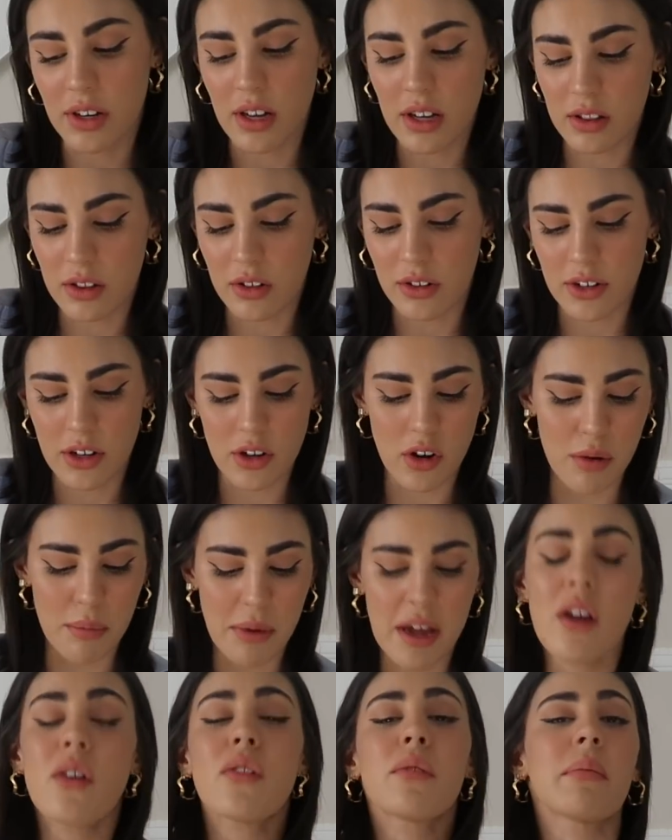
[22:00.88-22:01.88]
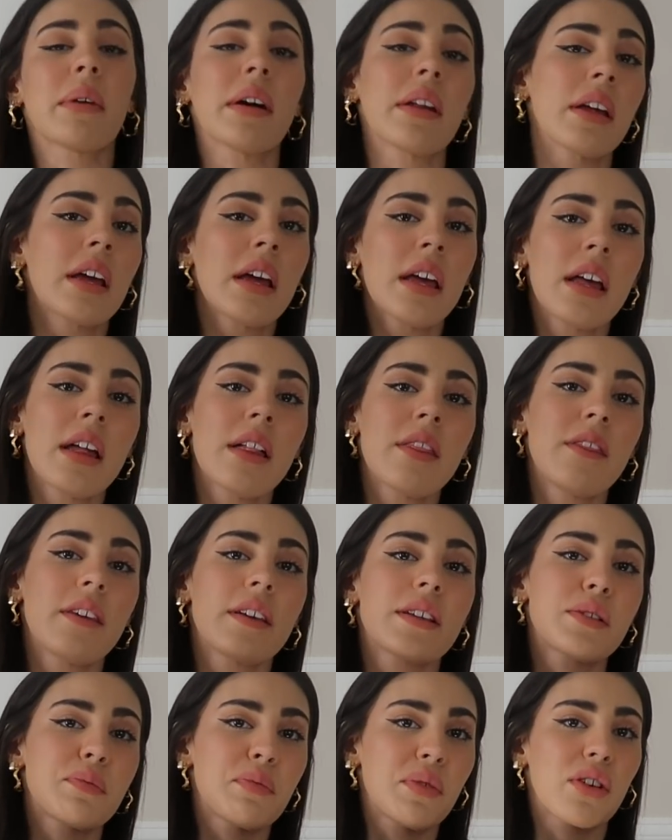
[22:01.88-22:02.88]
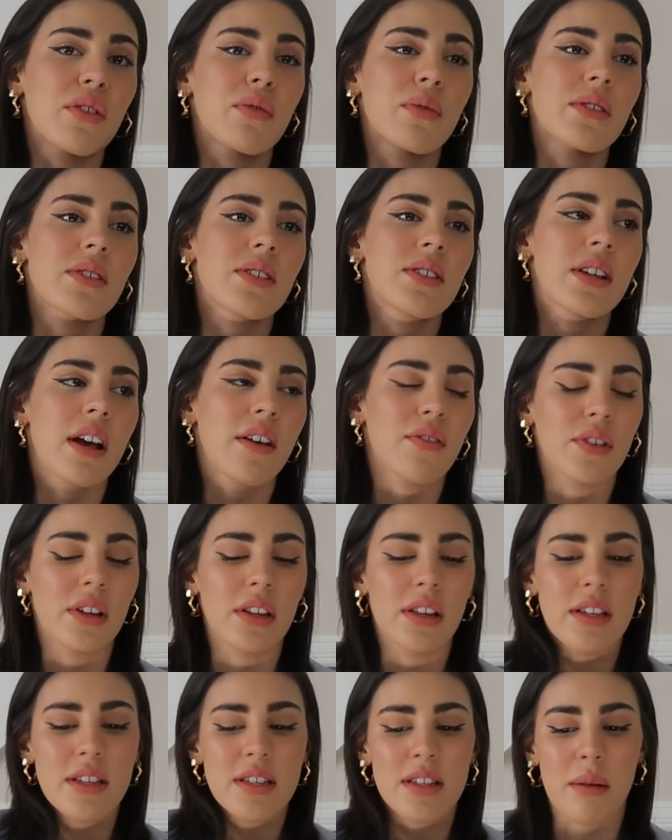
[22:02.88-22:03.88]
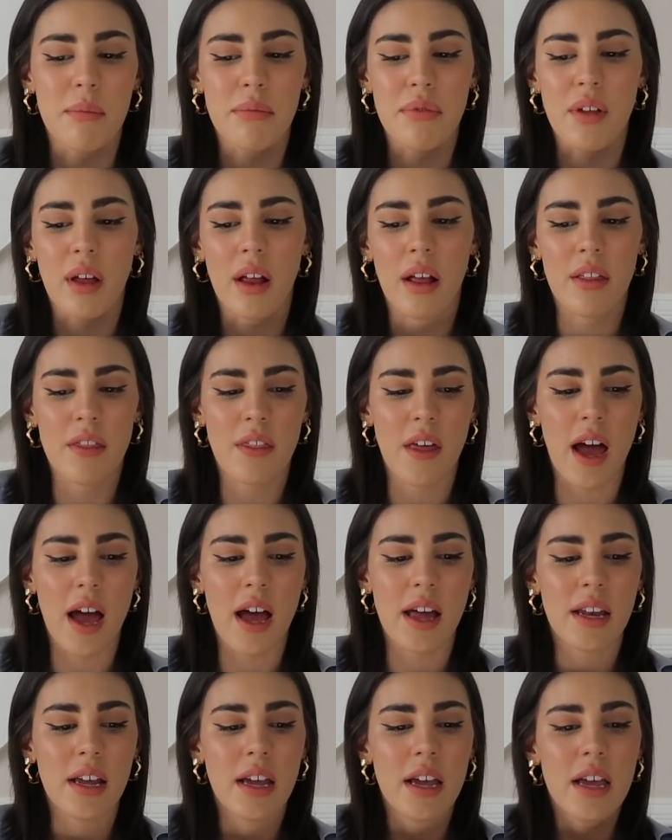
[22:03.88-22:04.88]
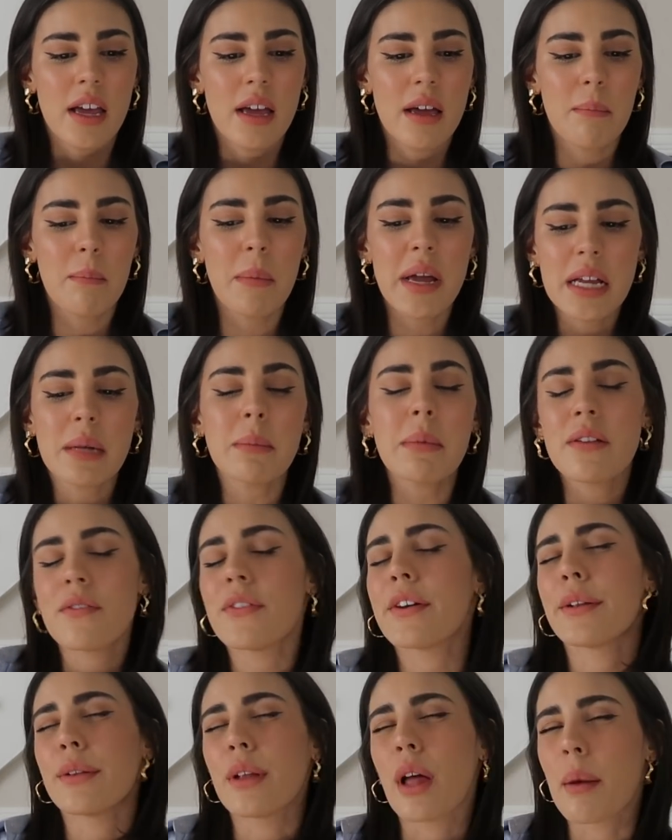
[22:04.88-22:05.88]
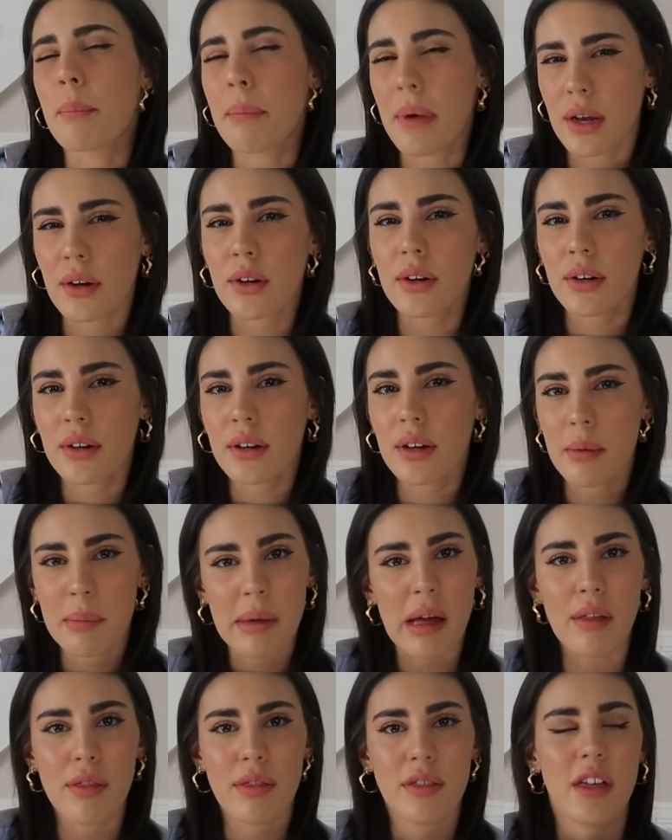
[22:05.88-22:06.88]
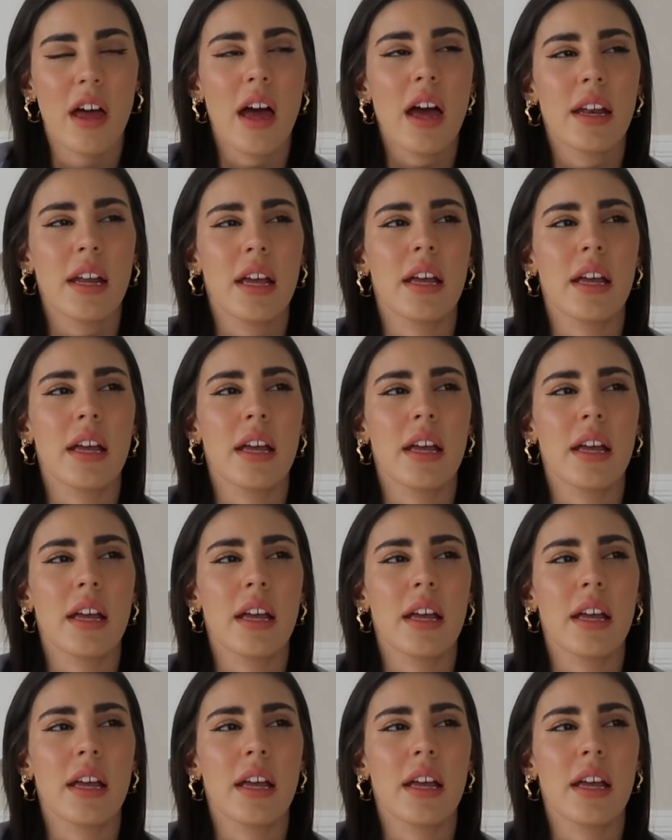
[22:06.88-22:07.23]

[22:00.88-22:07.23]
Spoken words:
and learn it on my own. But this book was definitely something that made me feel a lot better about that.